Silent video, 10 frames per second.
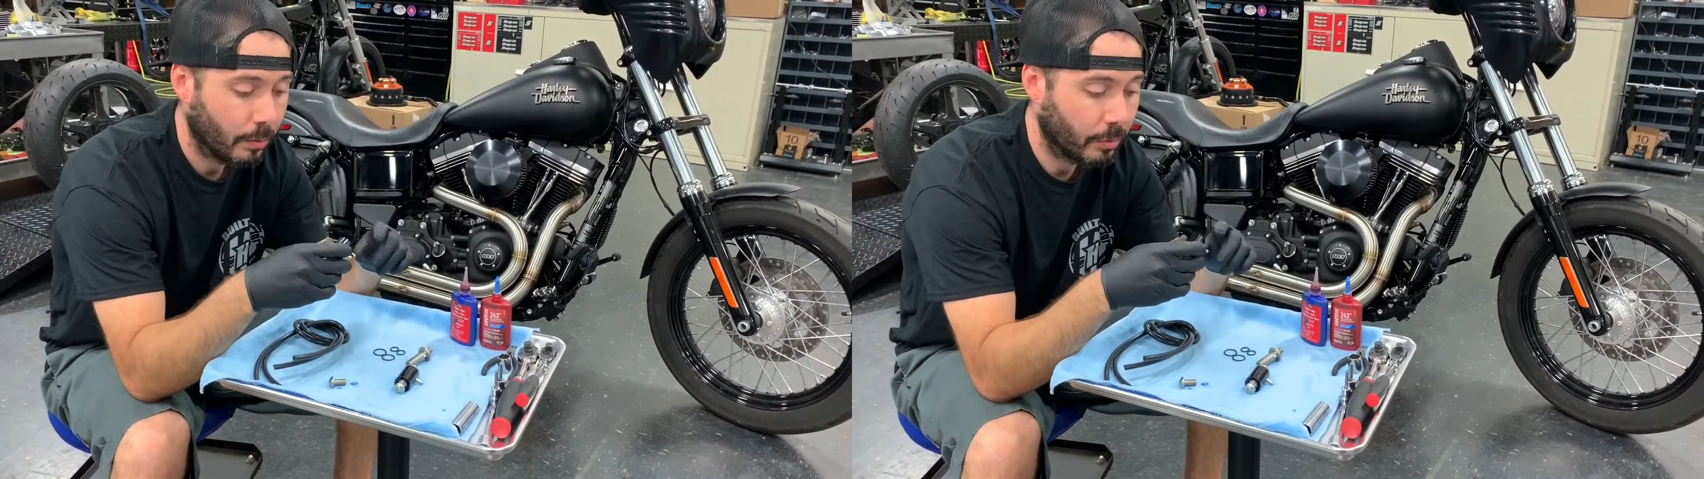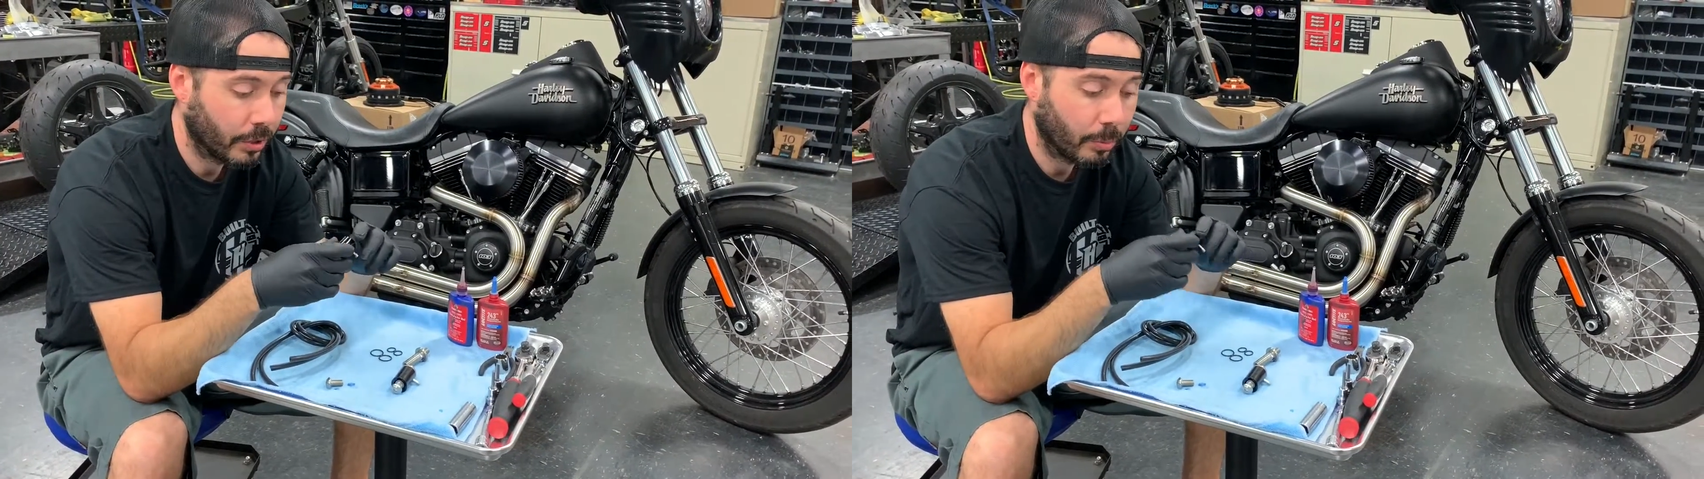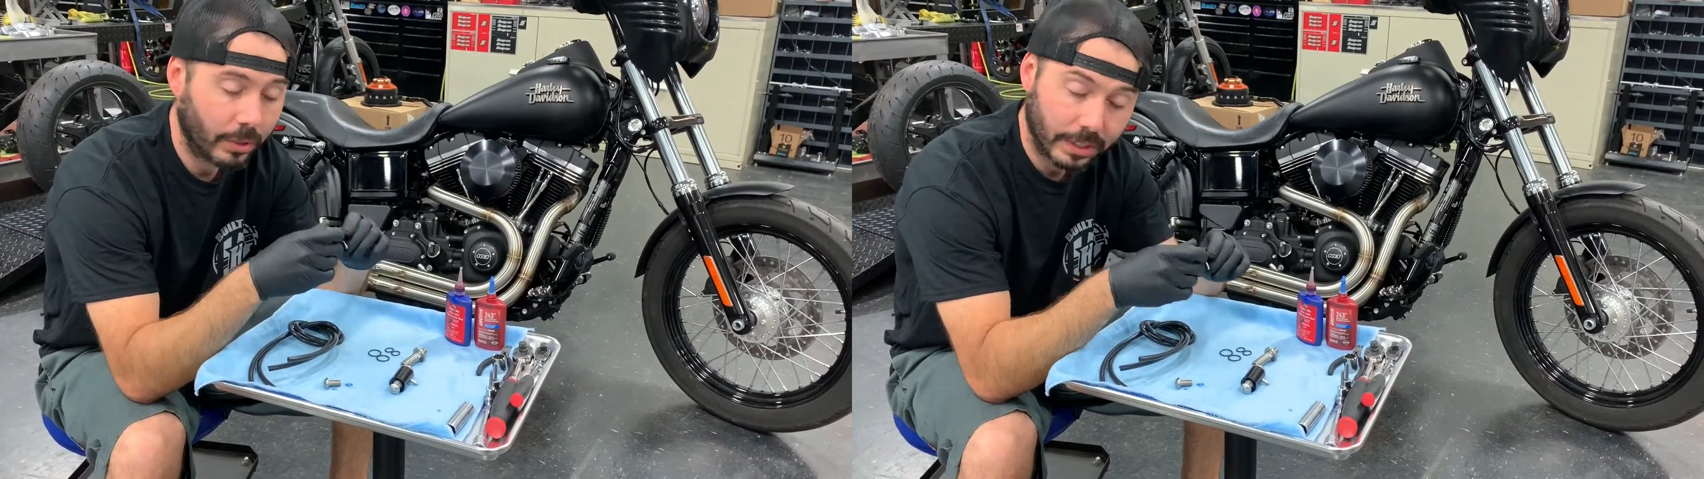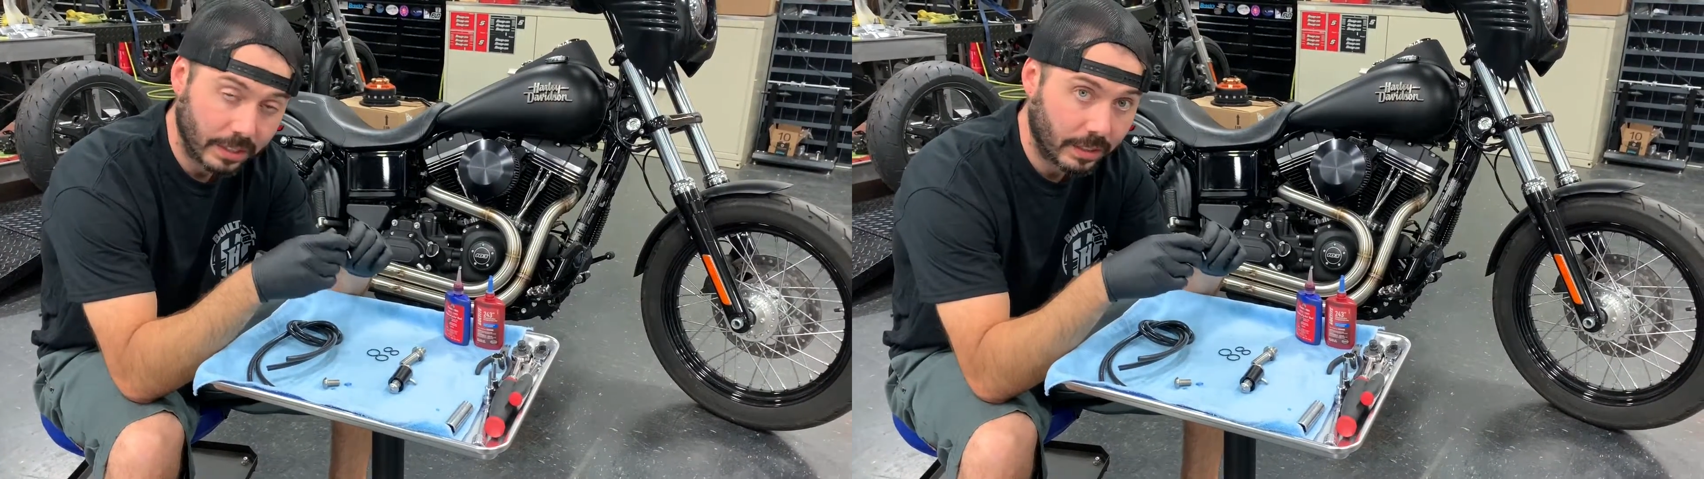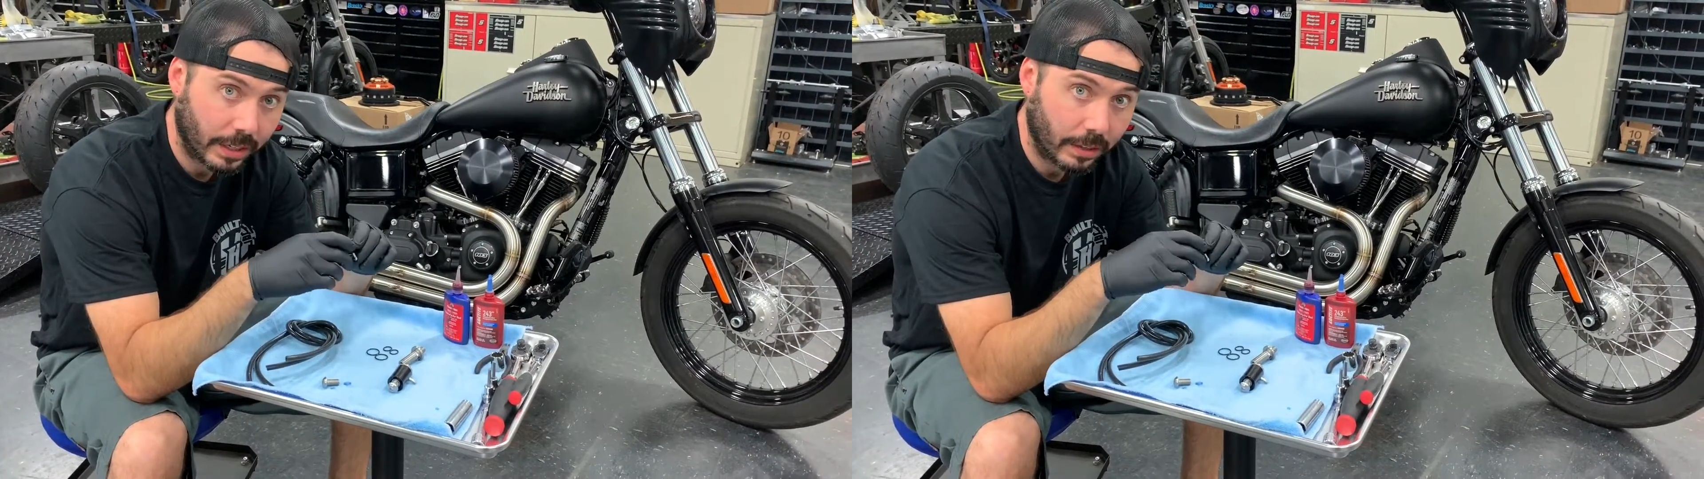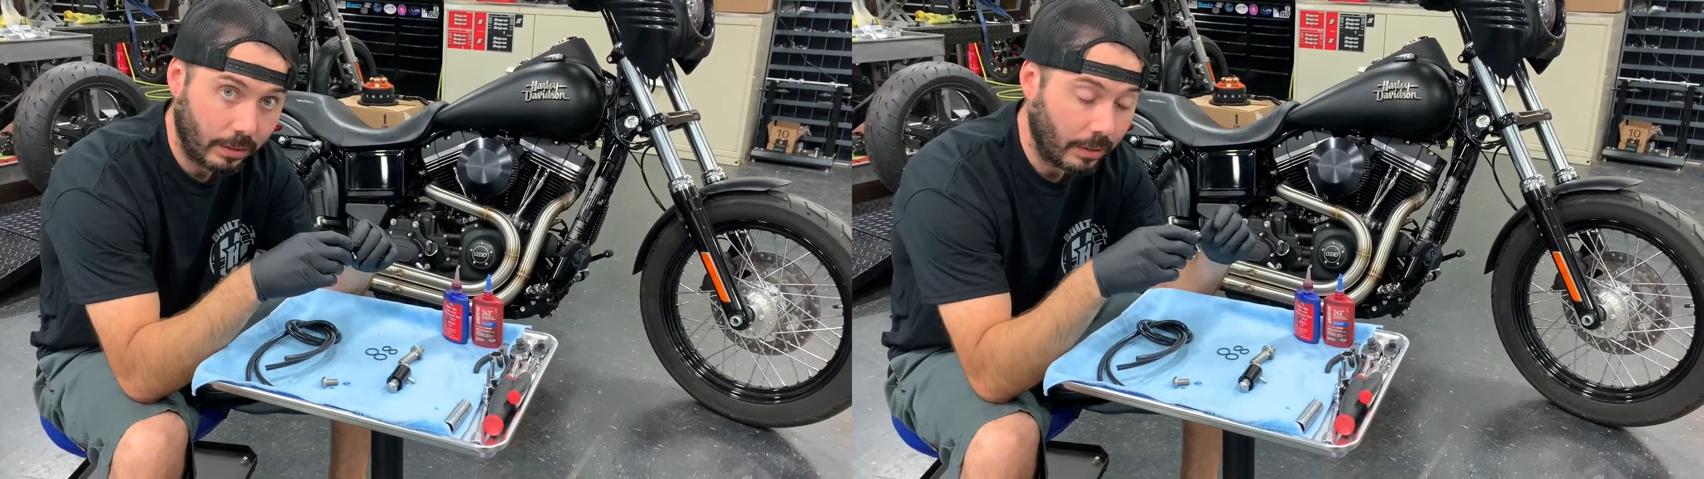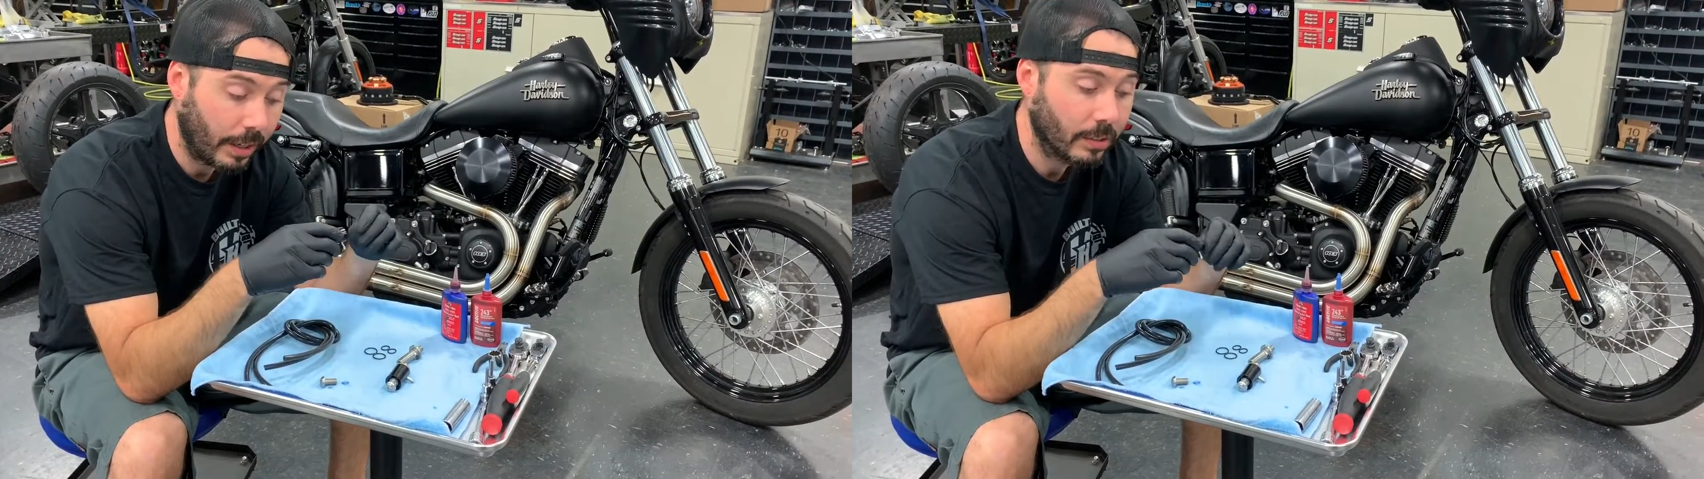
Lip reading: when you're putting this together,